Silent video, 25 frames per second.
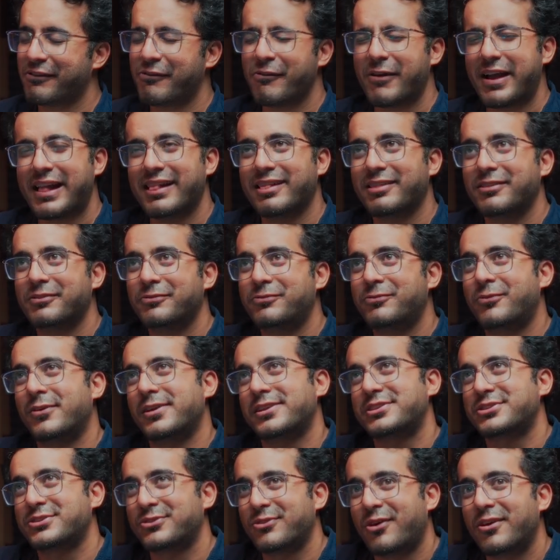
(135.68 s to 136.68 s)
feel, well,
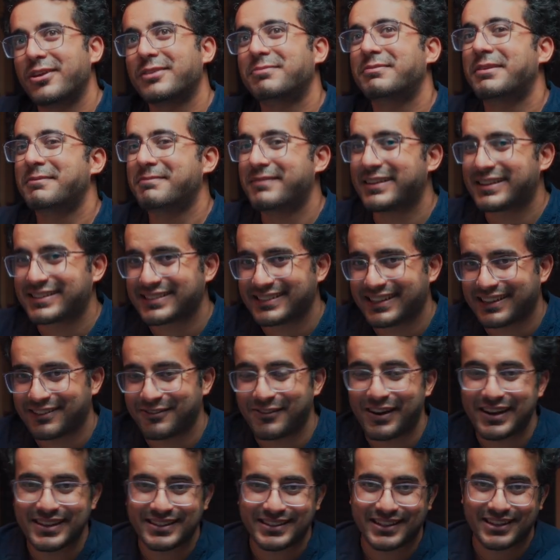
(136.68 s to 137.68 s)
what's wrong with my
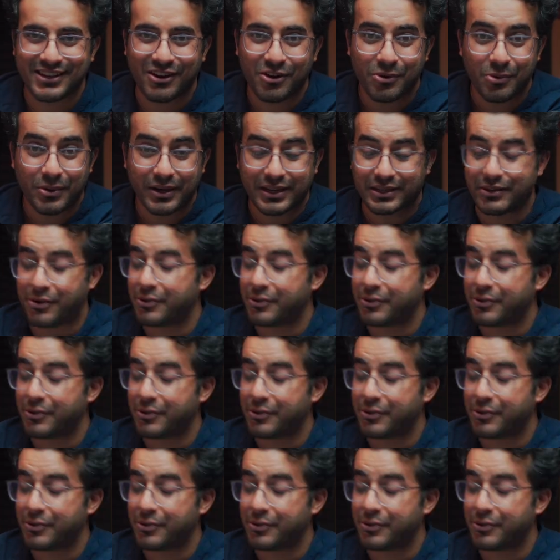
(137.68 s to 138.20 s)
mixing? Why is it not